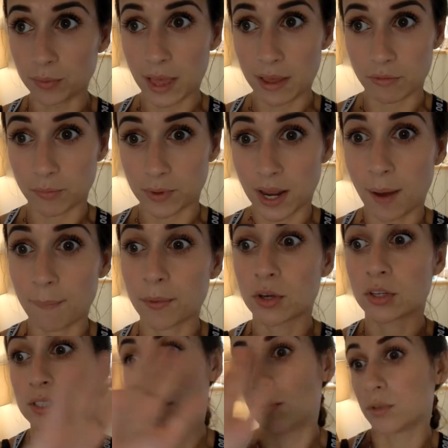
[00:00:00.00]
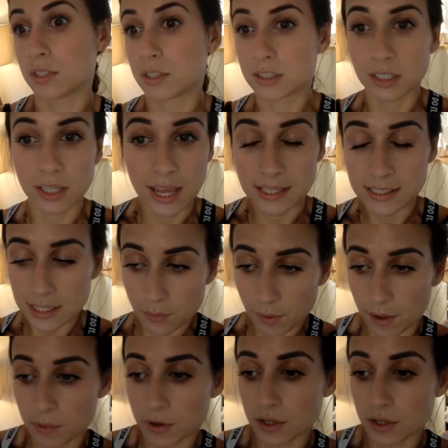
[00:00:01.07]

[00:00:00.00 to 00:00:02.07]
and I was struggling and getting stressed